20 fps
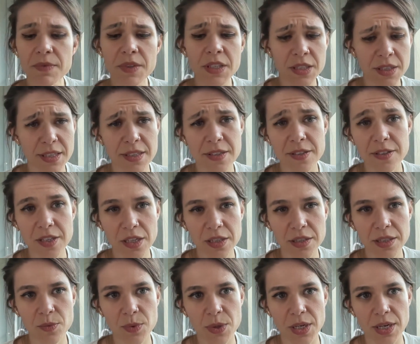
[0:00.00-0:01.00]
the
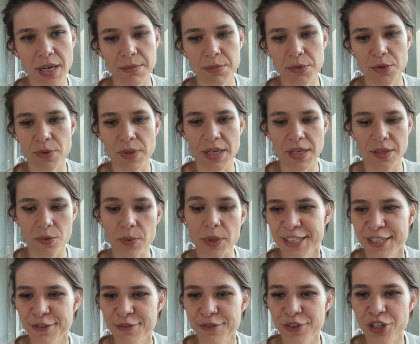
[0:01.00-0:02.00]
consulting work I'm doing as
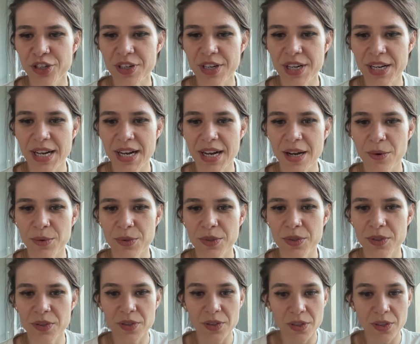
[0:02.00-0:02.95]
well, figuring out